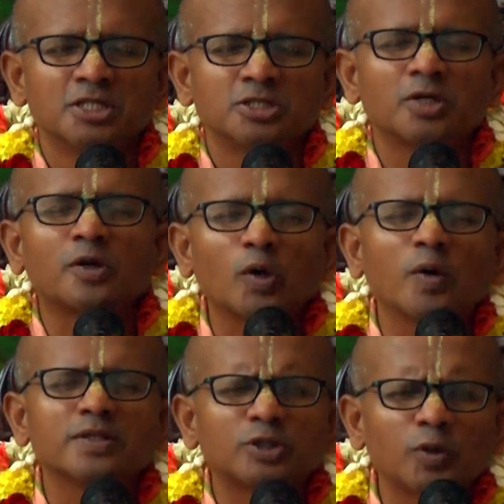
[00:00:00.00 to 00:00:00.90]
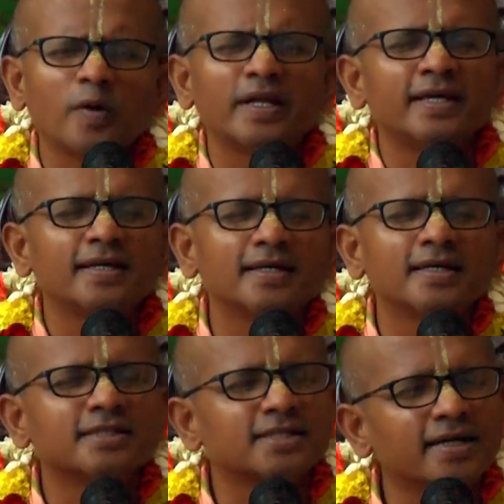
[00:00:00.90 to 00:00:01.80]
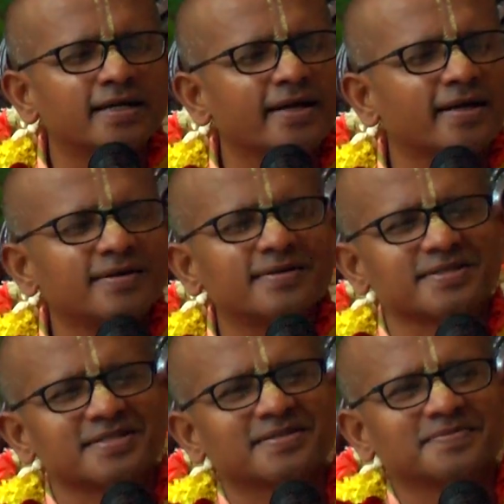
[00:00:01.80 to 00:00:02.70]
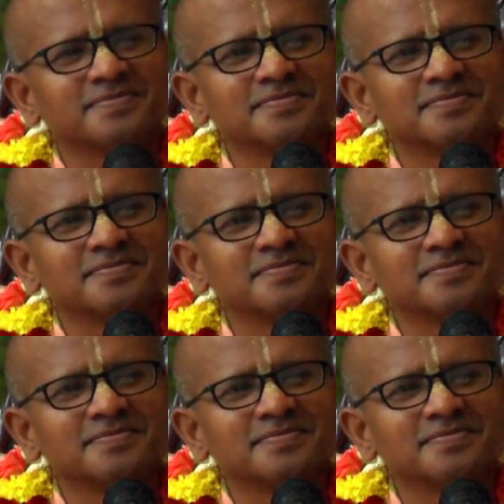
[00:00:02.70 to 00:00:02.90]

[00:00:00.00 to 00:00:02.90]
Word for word: So close, slowly, he started taking interest.